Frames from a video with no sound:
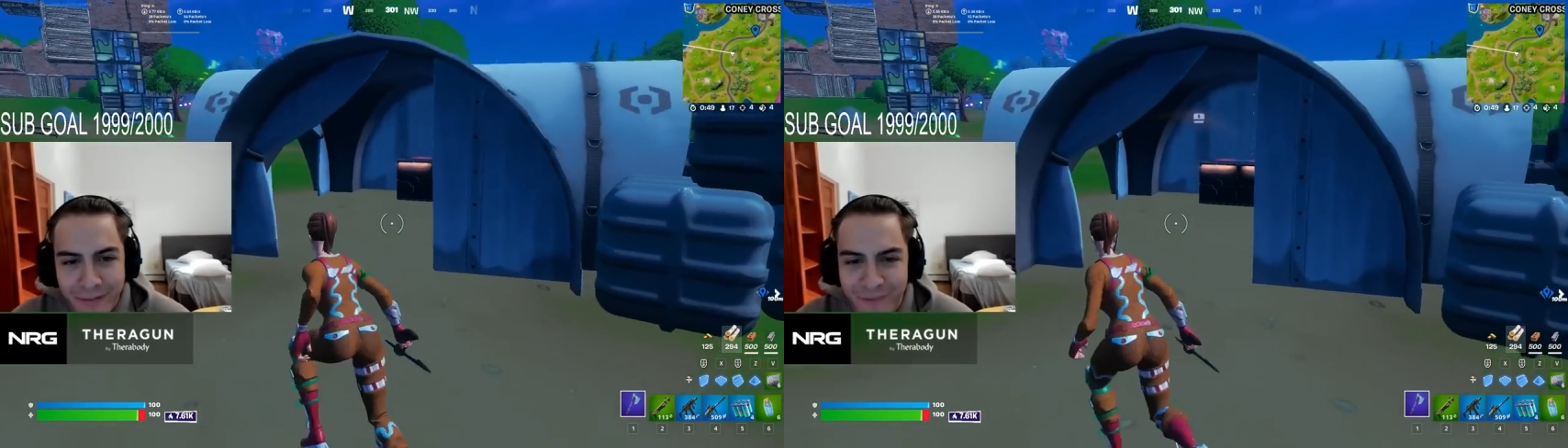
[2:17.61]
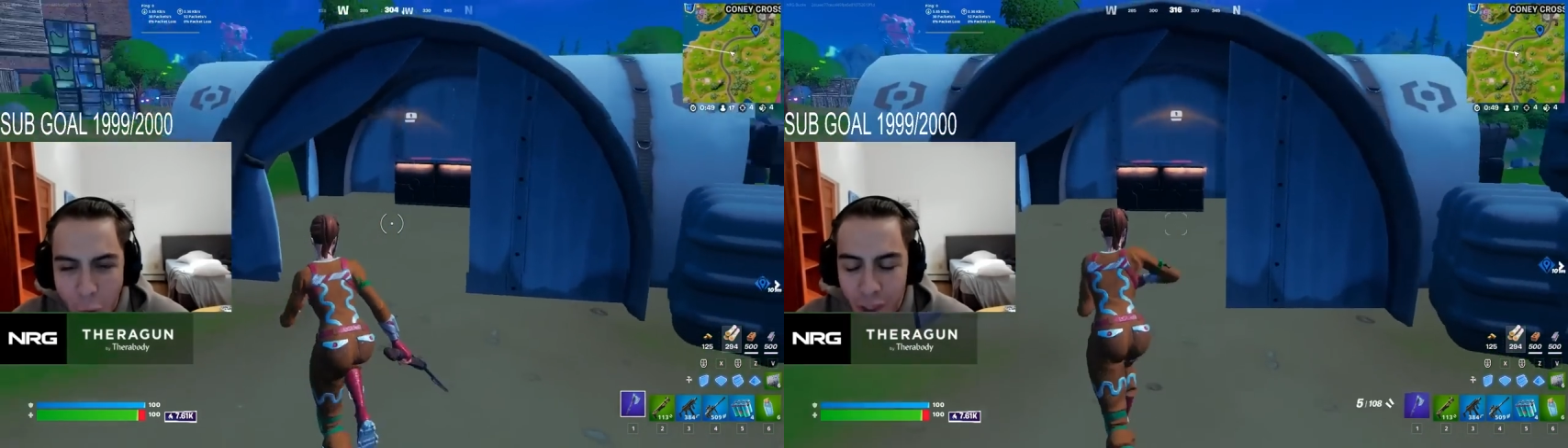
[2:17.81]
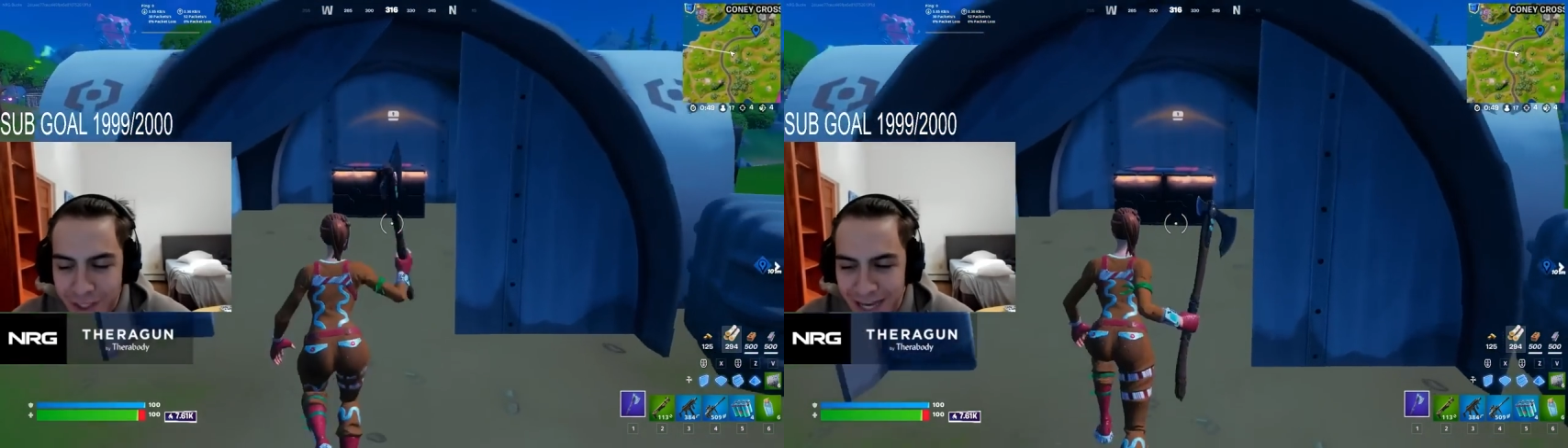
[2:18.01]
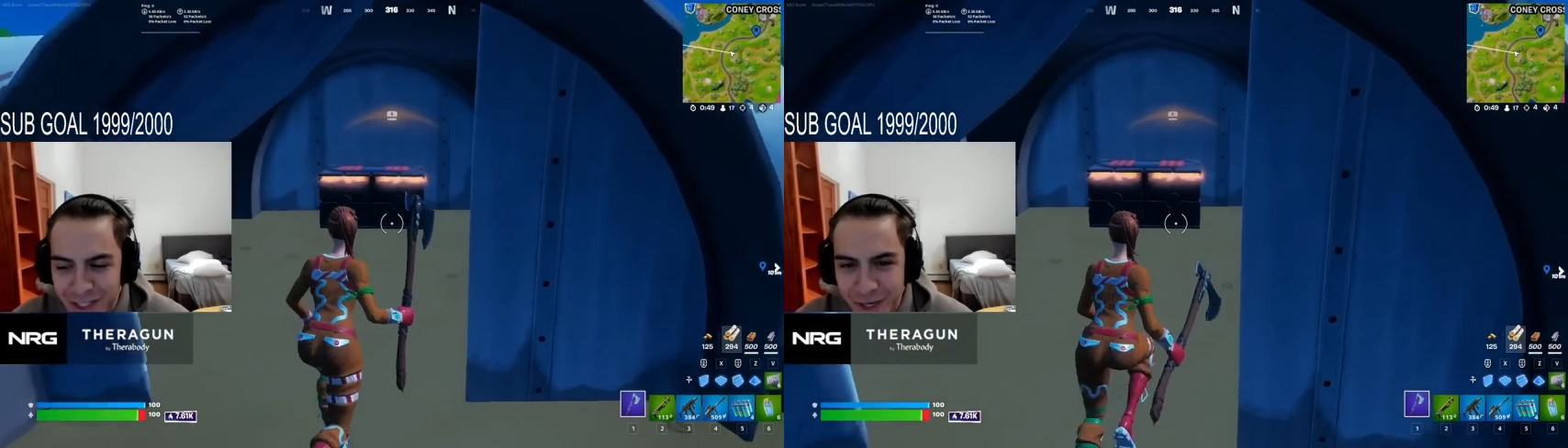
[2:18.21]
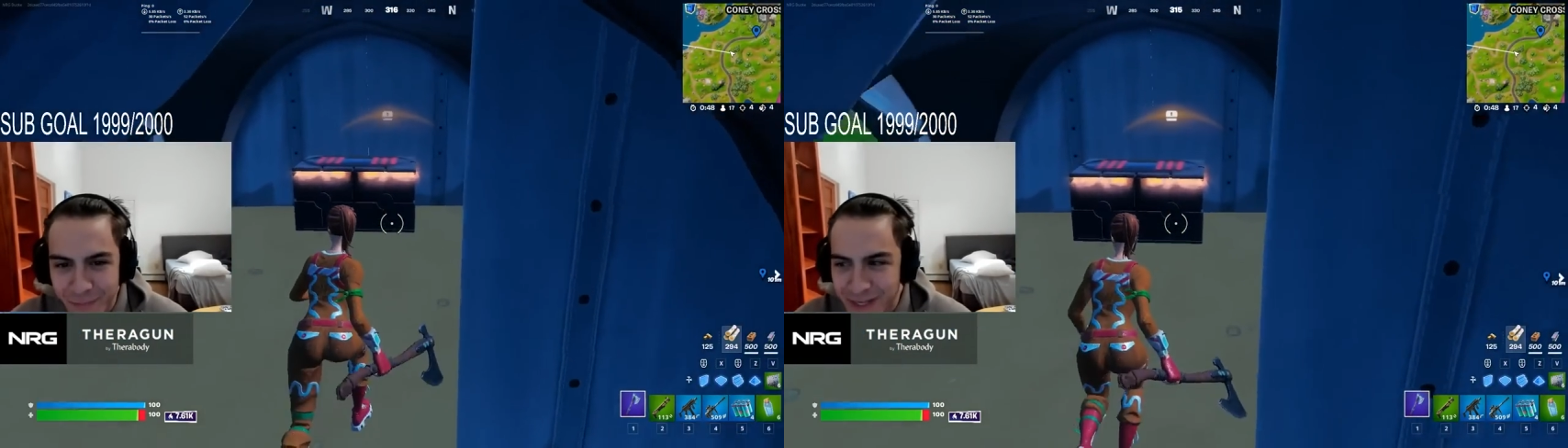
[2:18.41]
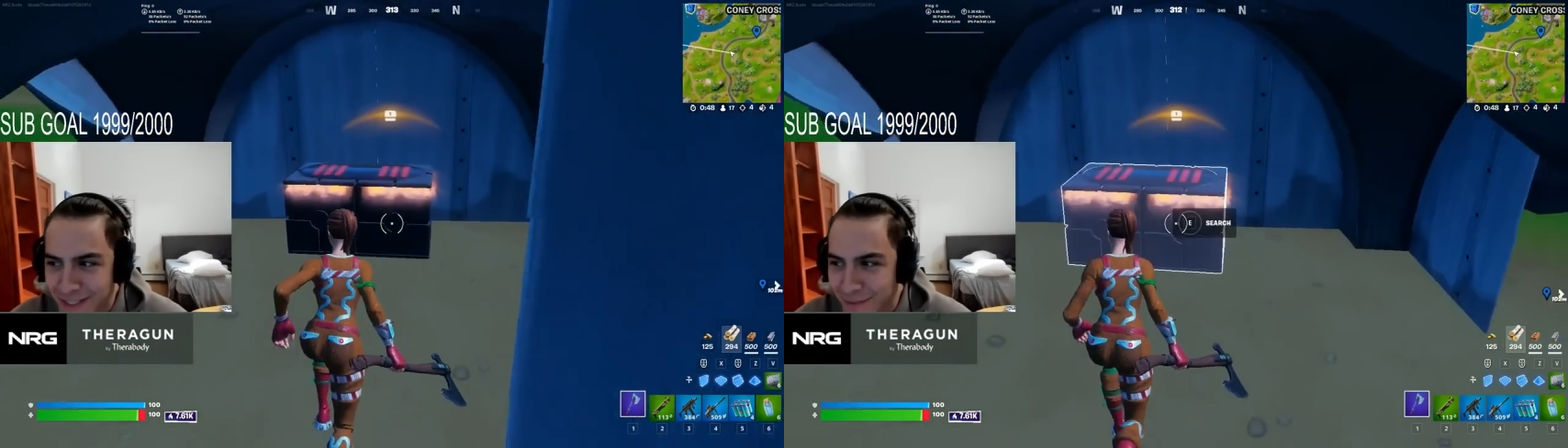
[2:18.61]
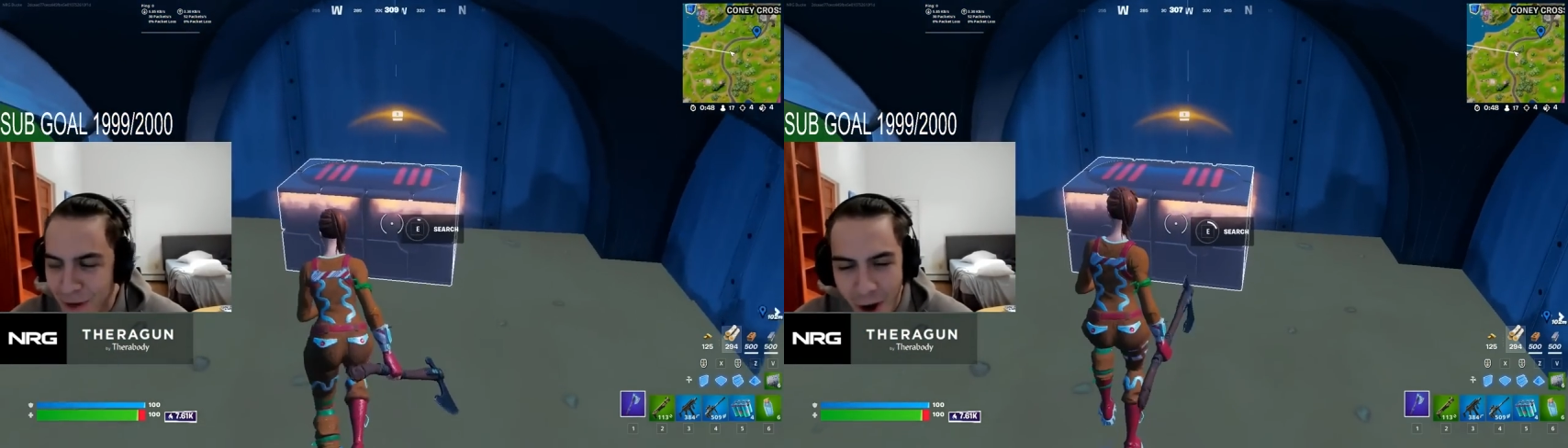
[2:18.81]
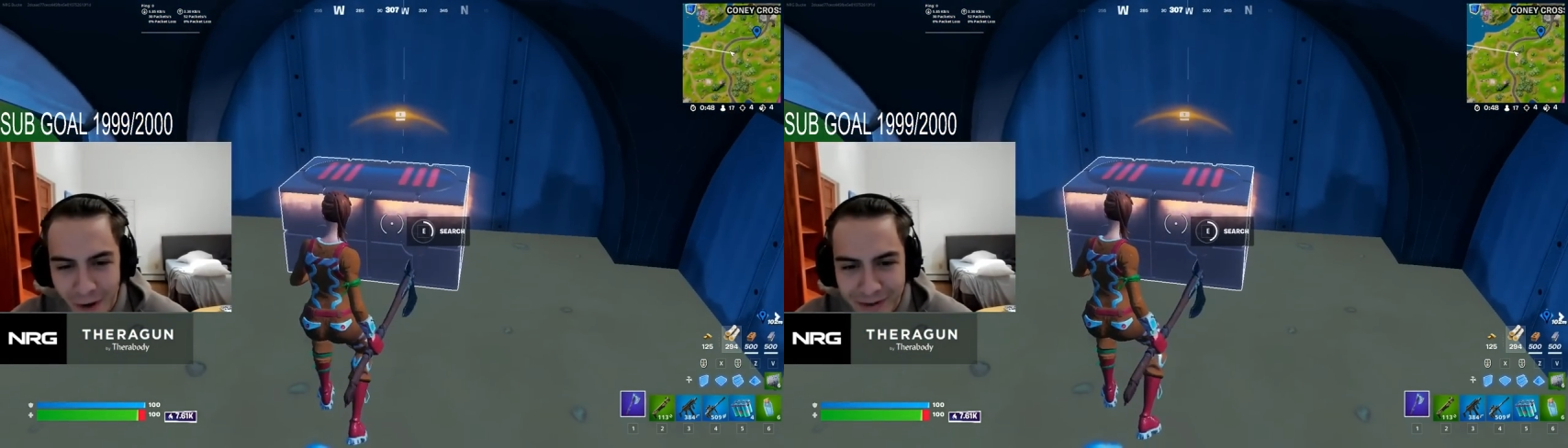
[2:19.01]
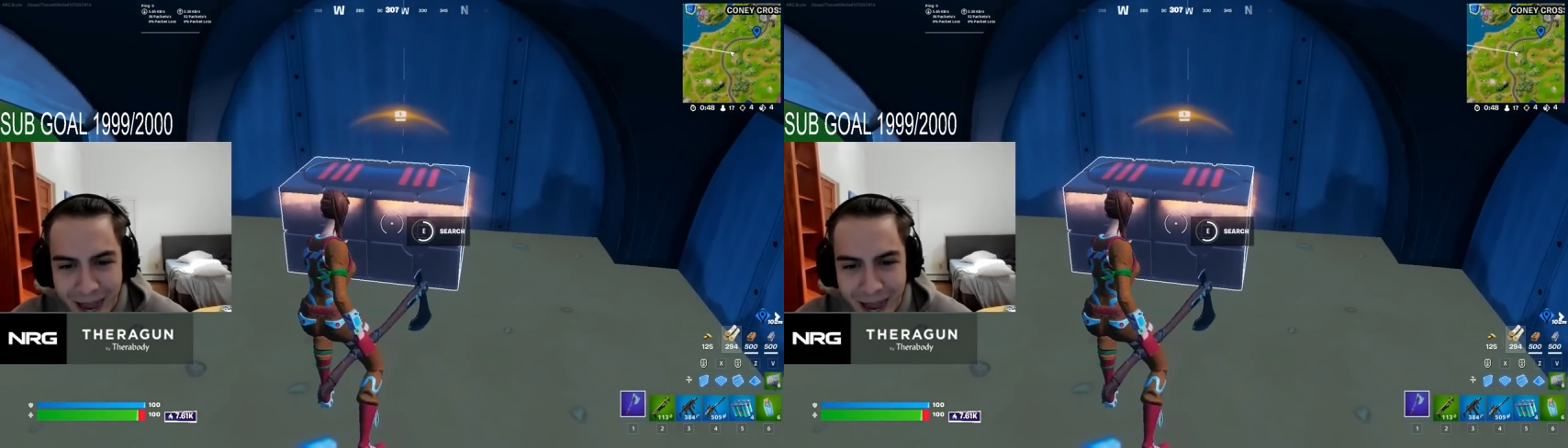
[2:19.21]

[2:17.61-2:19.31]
Fuck, that shit pisses me off.